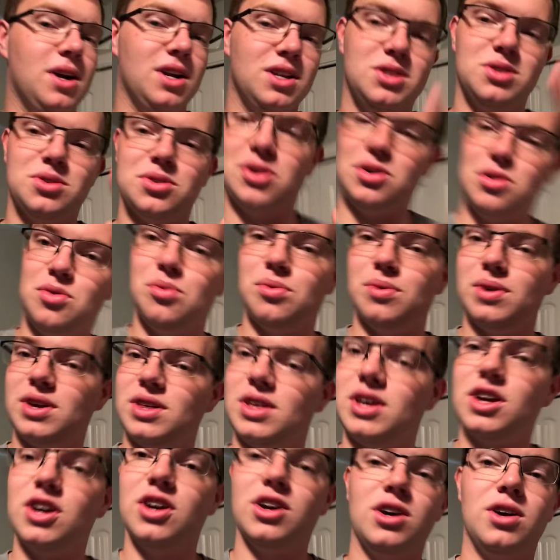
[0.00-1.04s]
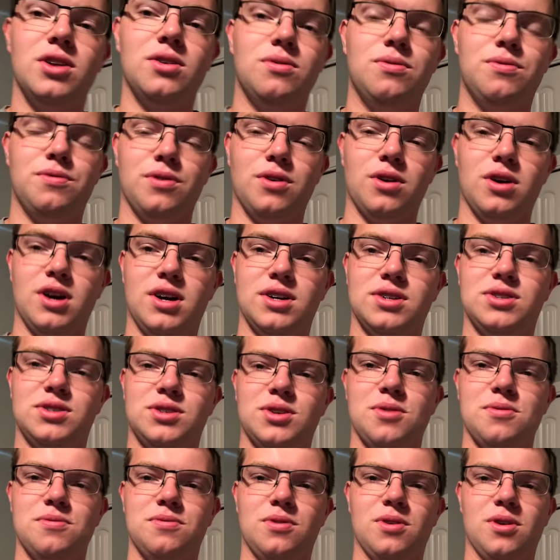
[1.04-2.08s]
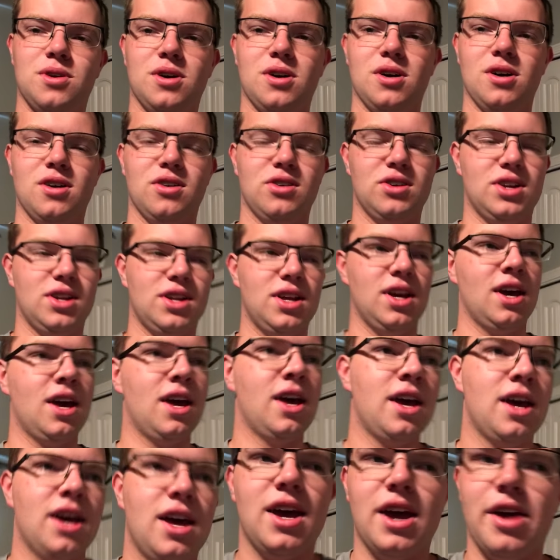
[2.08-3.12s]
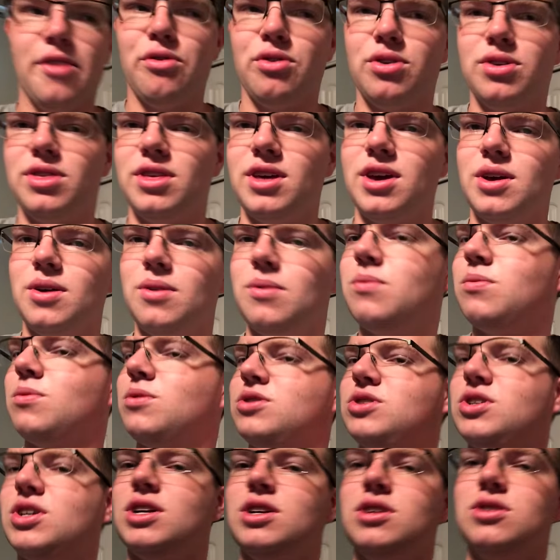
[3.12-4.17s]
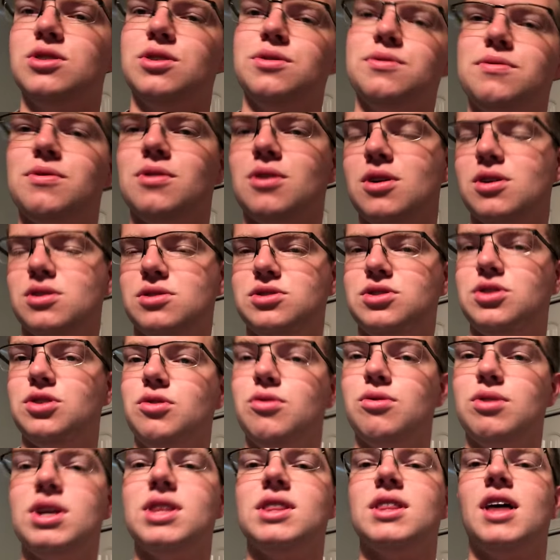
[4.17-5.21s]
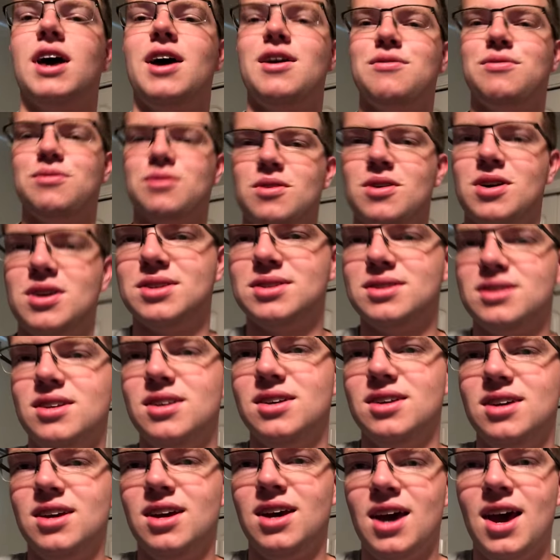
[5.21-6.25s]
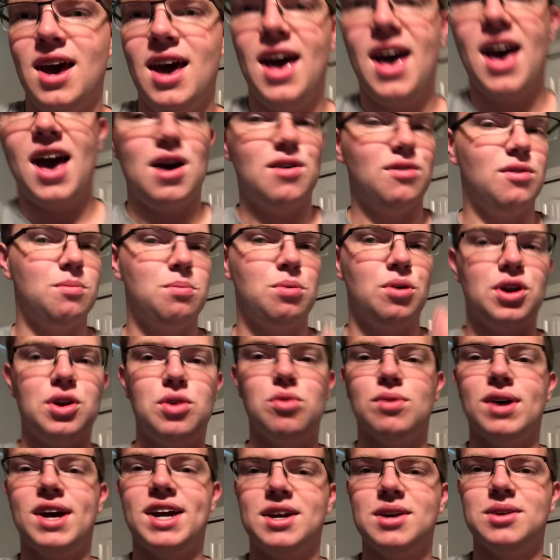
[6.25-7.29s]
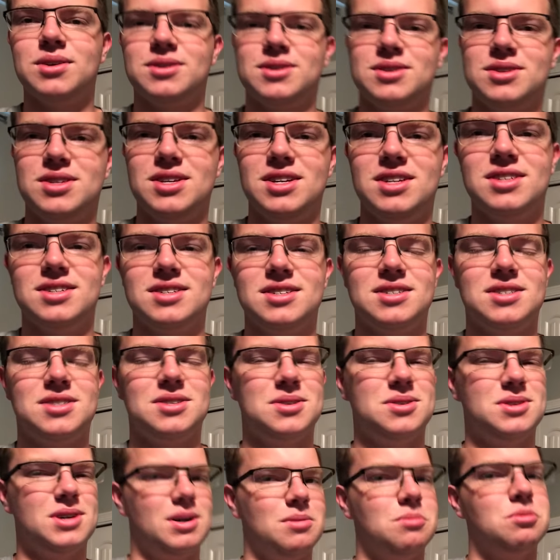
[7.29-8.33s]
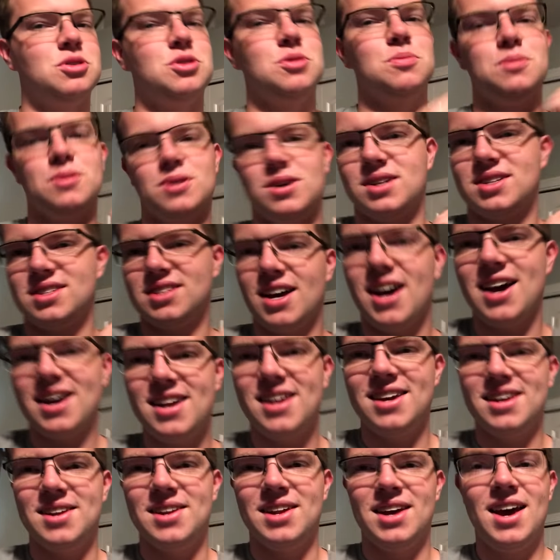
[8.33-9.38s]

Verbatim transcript: it's looking really good for us so far. And everything we're seeing so far is the green light for us to have a pretty regular season. So I'm super excited.